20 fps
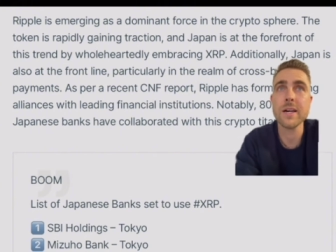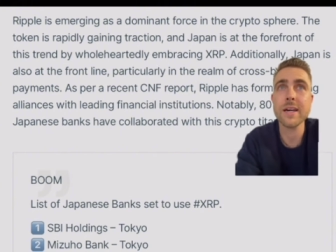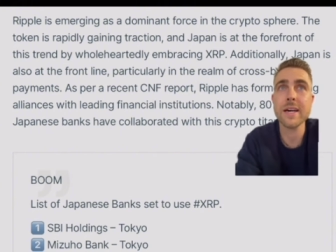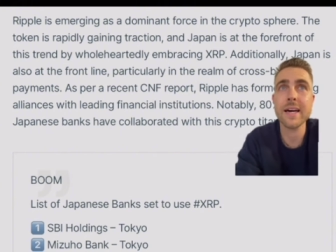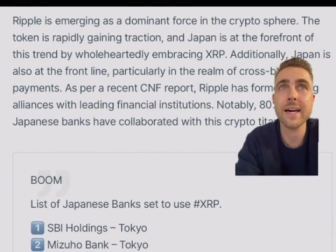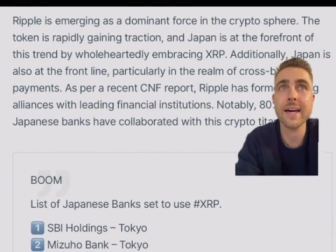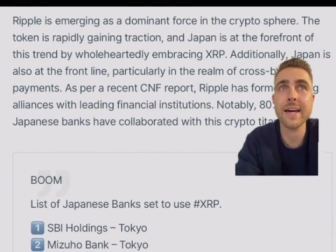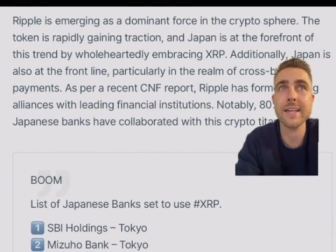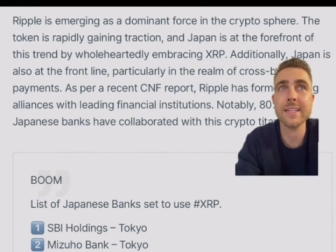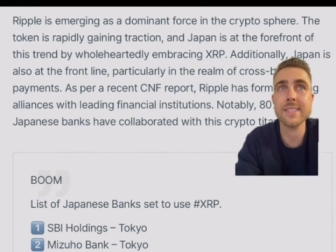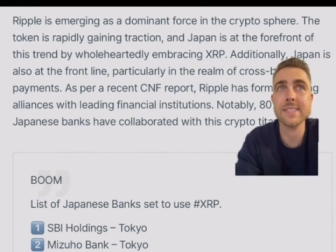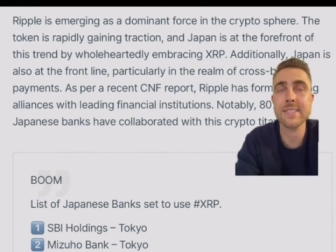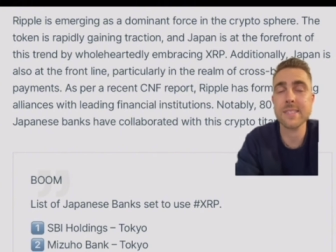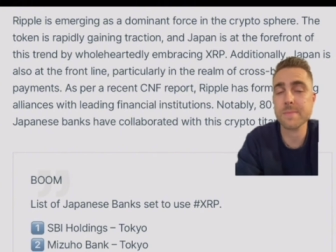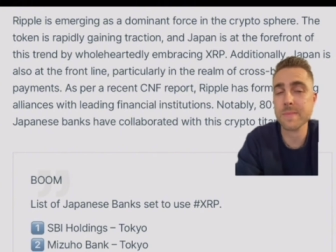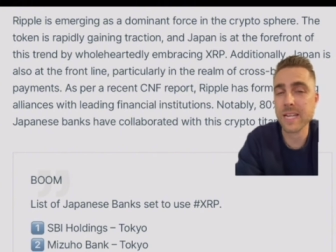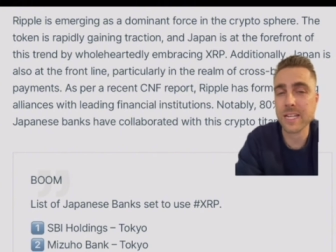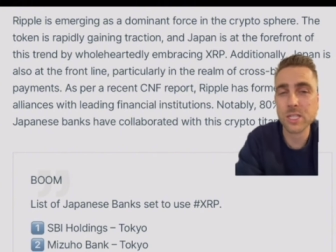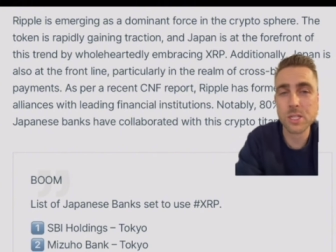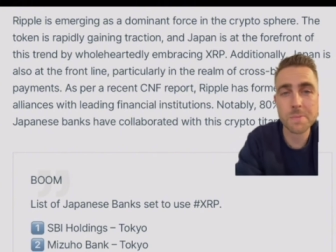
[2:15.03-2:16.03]
And it just seems
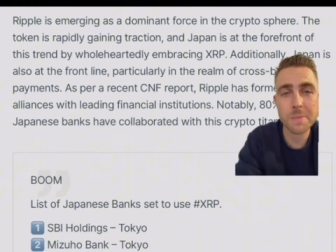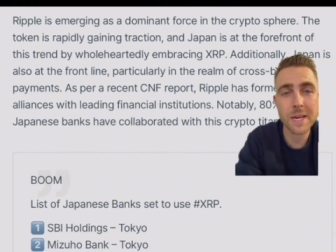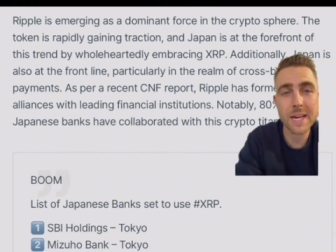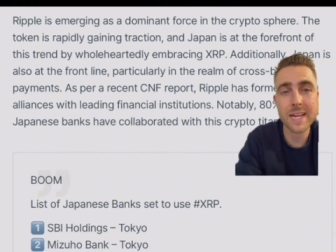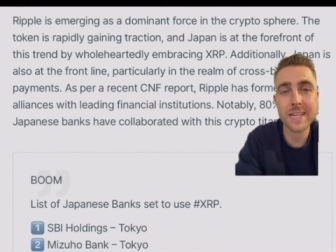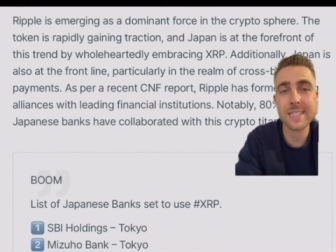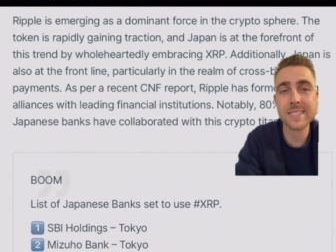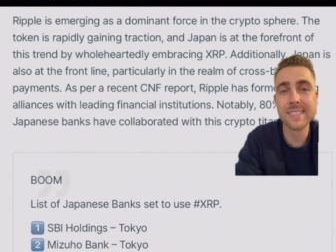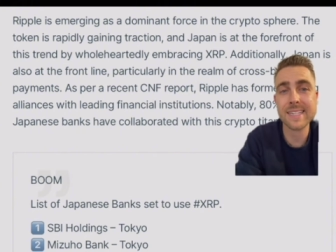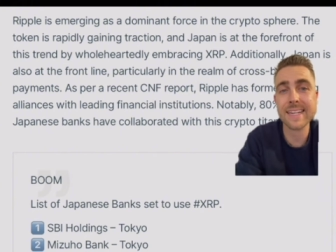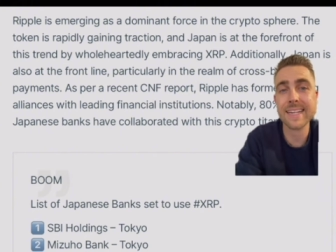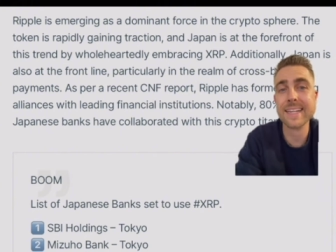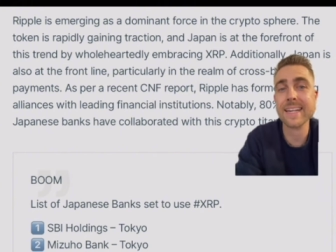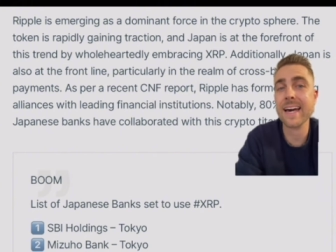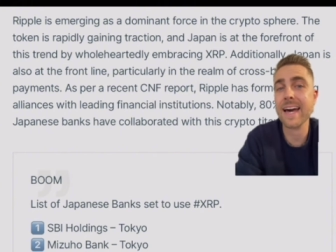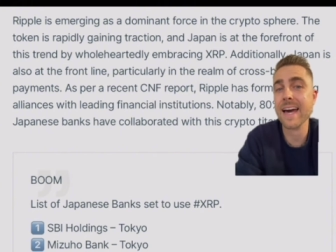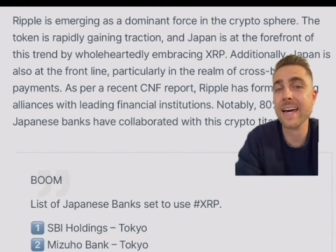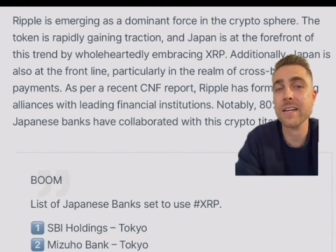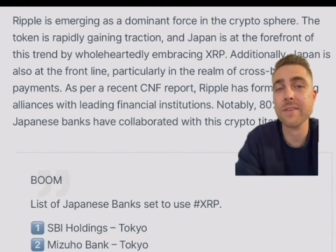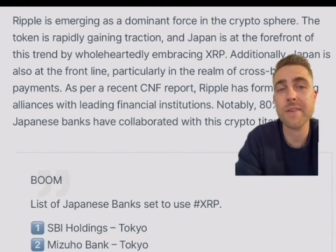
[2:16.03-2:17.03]
like Japan is getting
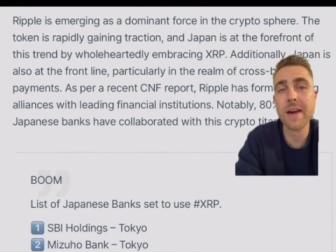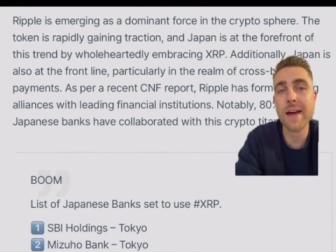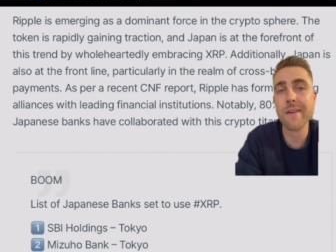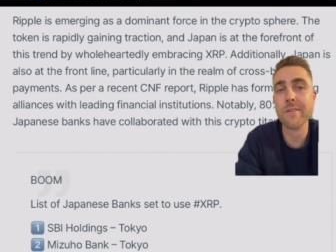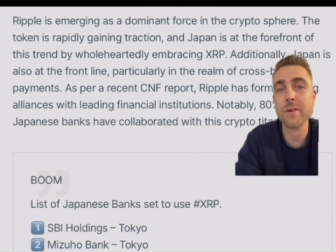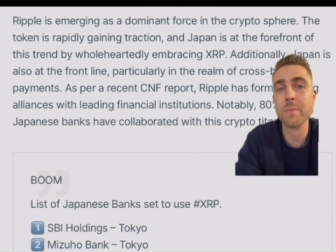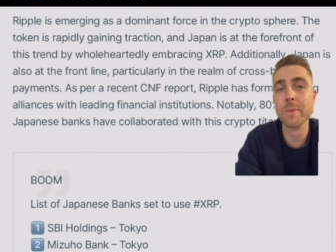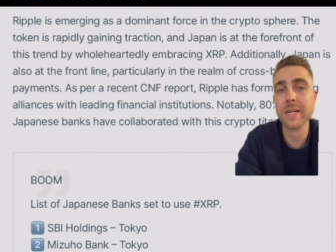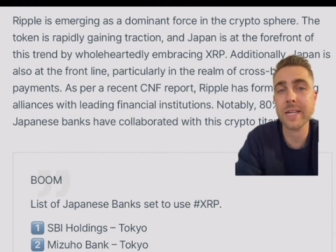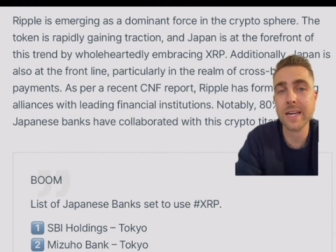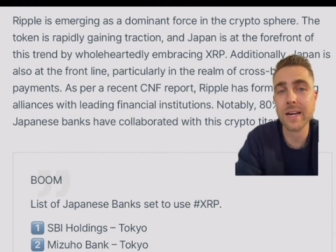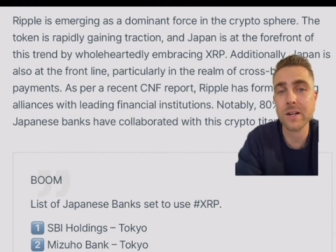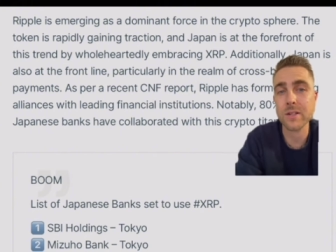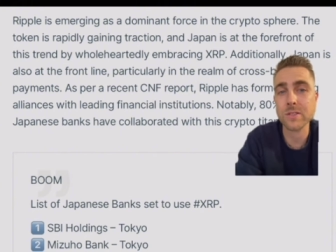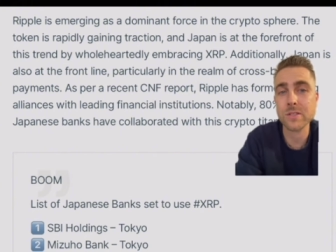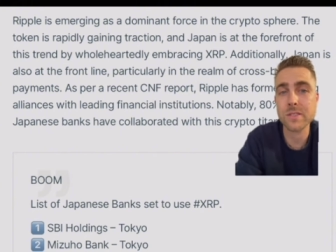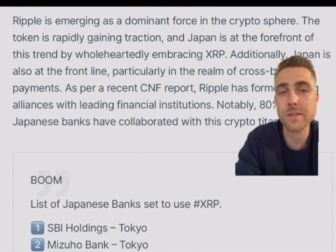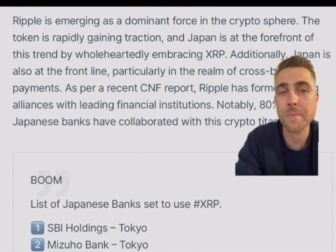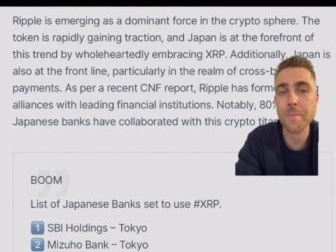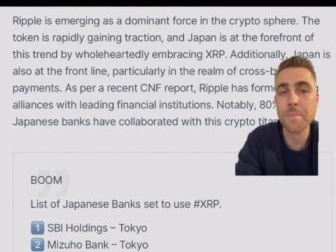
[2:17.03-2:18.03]
ahead of everybody else